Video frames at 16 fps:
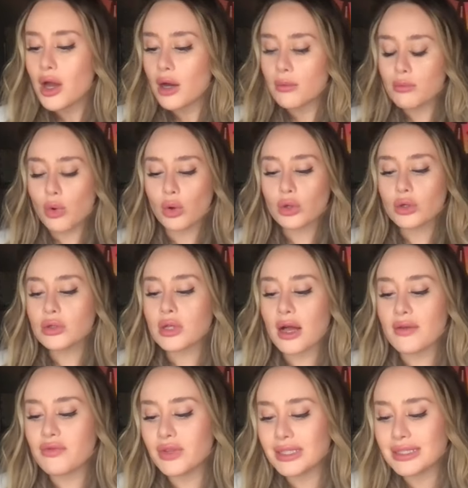Moral
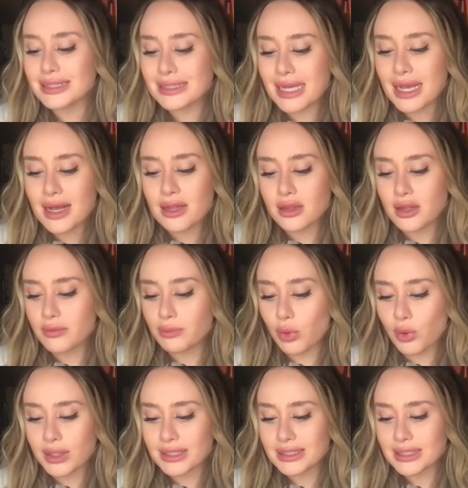of this tale of
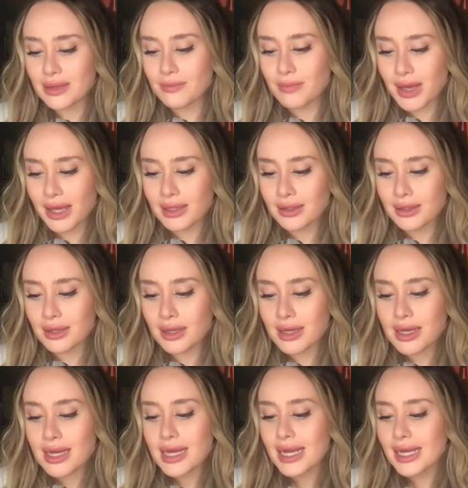boys and men
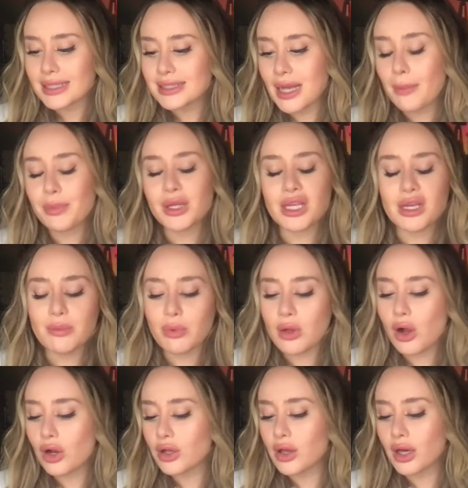is that people
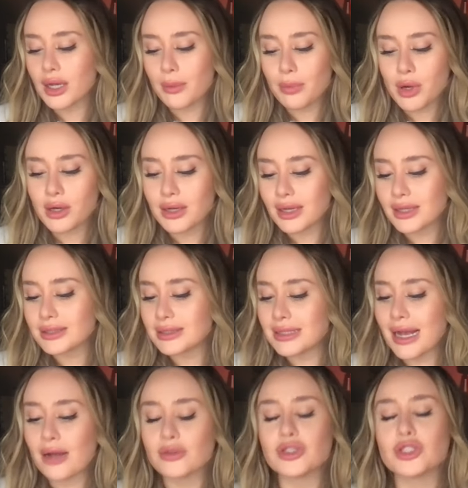are going to put us
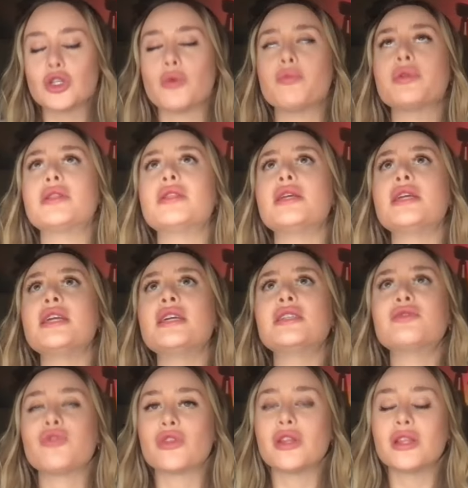down. So please,
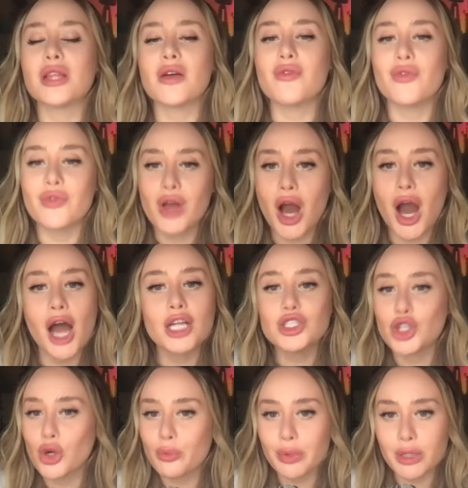for the love of God,
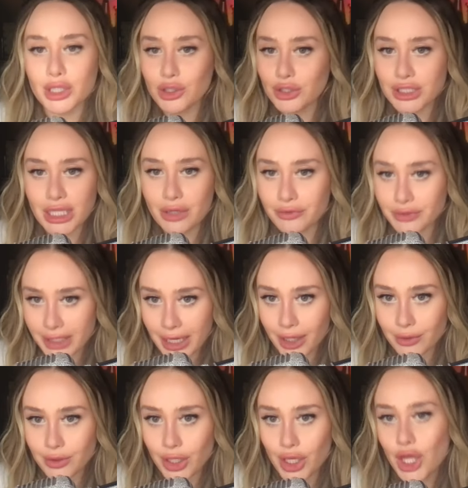don't put yourself down.